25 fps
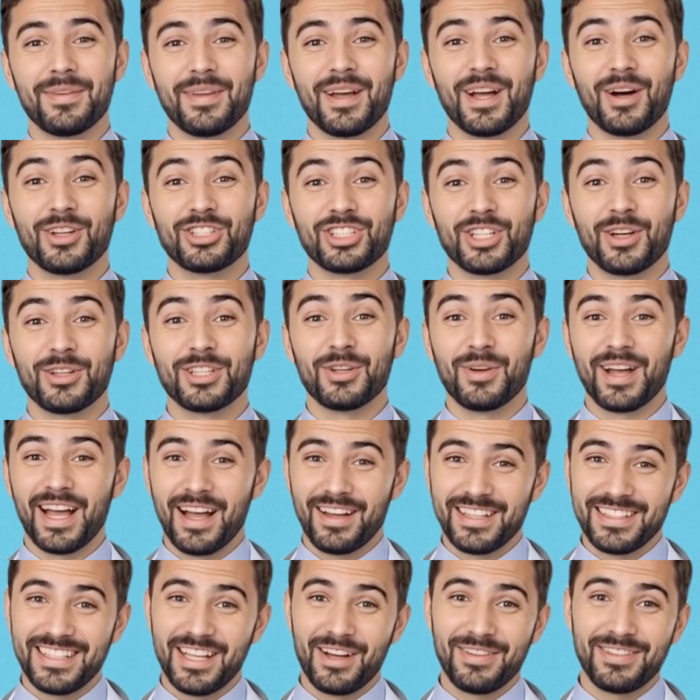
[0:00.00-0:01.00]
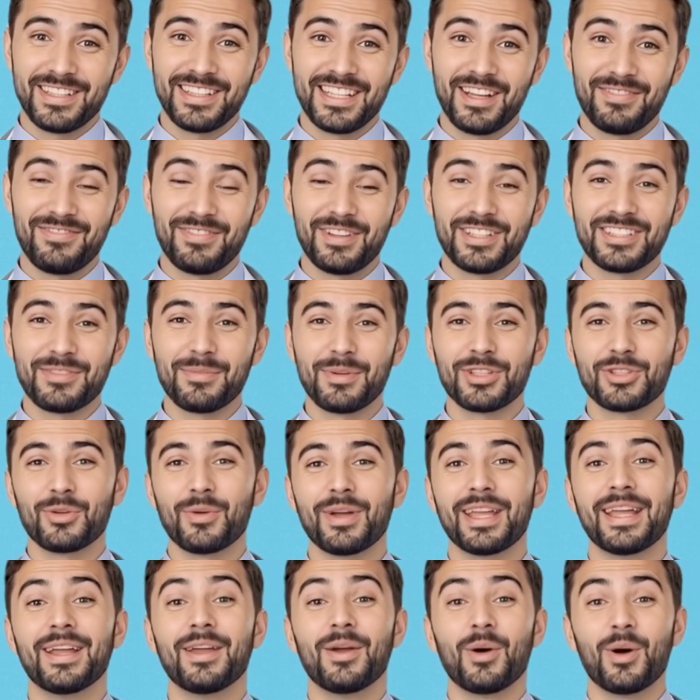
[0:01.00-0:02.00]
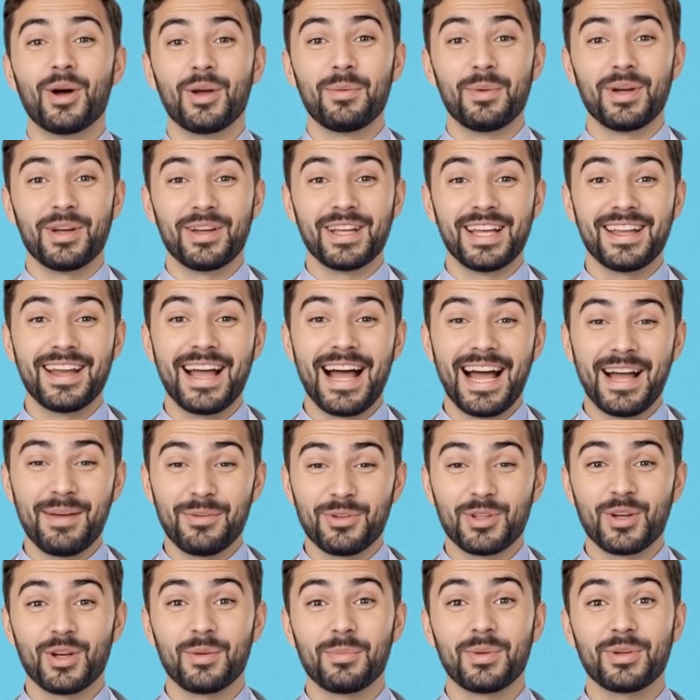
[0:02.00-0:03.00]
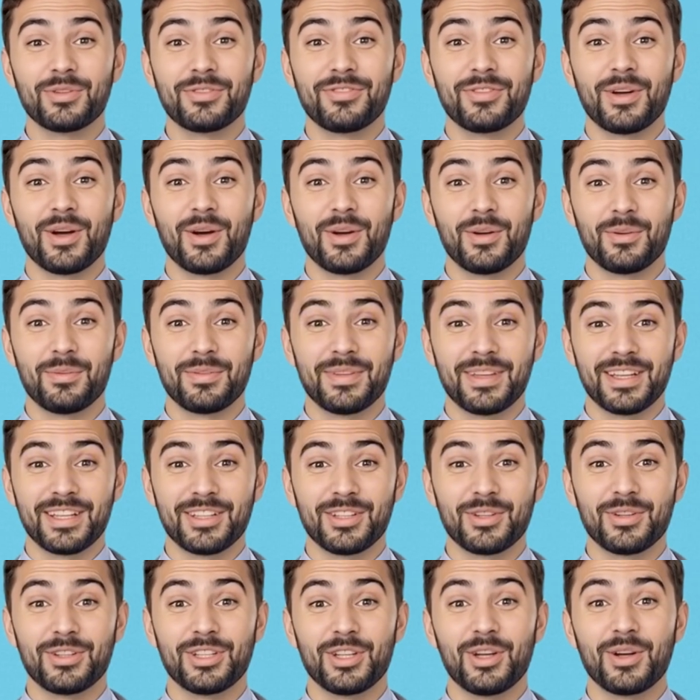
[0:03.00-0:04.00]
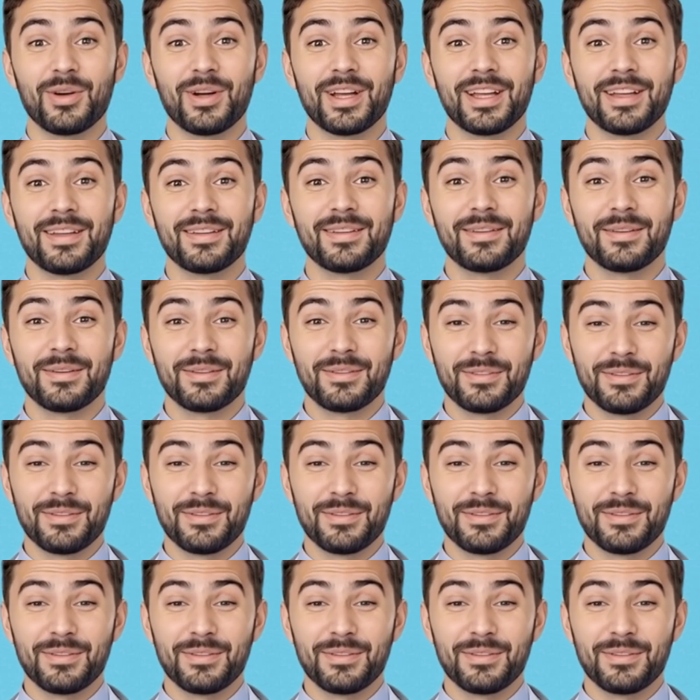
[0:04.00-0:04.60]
I'll show you how to tell the difference between normal and abnormal foam in your urine,